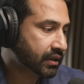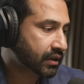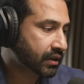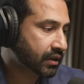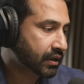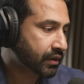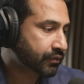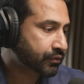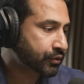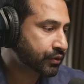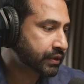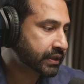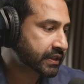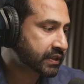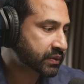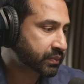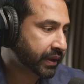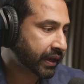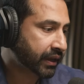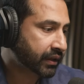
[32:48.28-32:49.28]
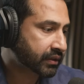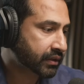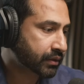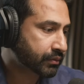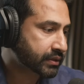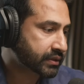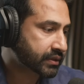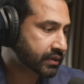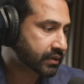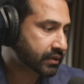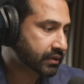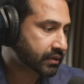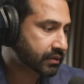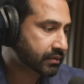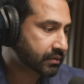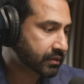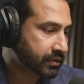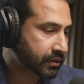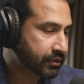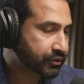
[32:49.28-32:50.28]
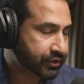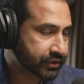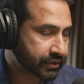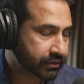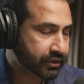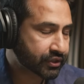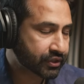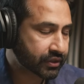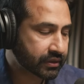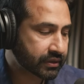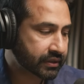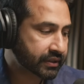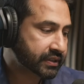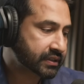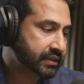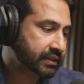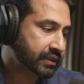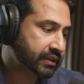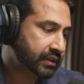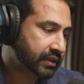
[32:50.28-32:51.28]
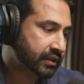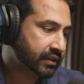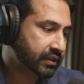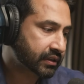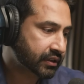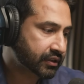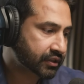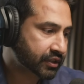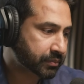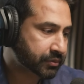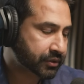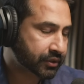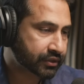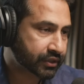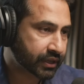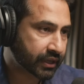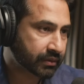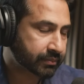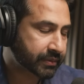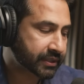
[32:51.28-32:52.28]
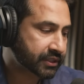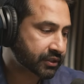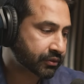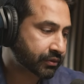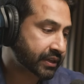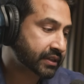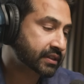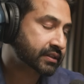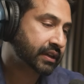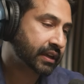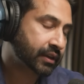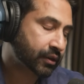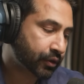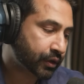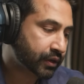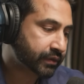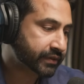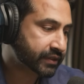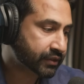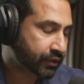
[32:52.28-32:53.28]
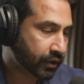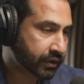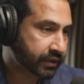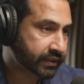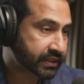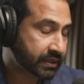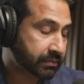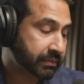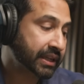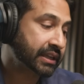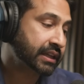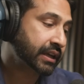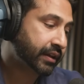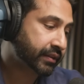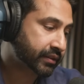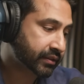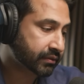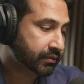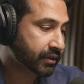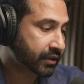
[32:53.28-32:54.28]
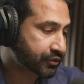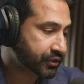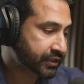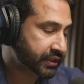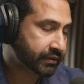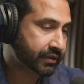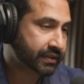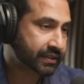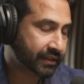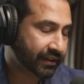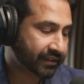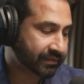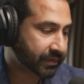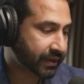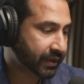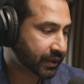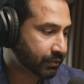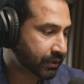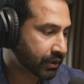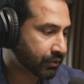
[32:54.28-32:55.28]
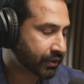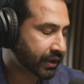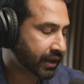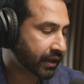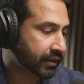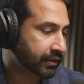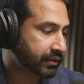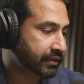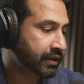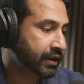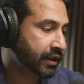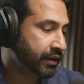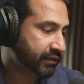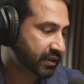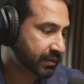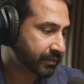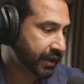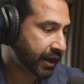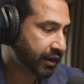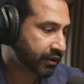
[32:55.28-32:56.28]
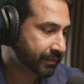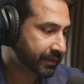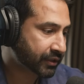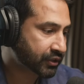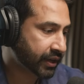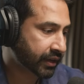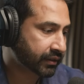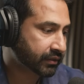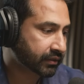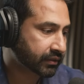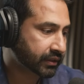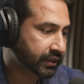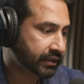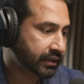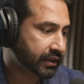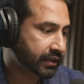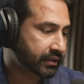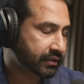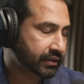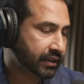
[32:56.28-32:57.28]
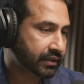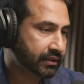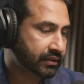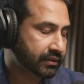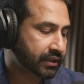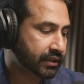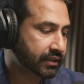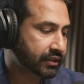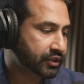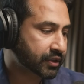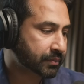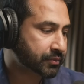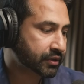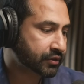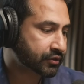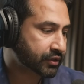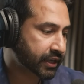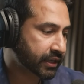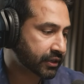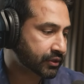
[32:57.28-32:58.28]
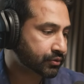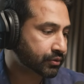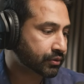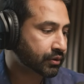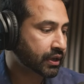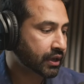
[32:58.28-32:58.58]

A few years back, there was a Al Jazeera journalist in an Egyptian jail, Pisa Gresta, and a lot of his colleagues and many other Al Jazeera staff, by the way, were held from the Arabic channel in Egyptian jails.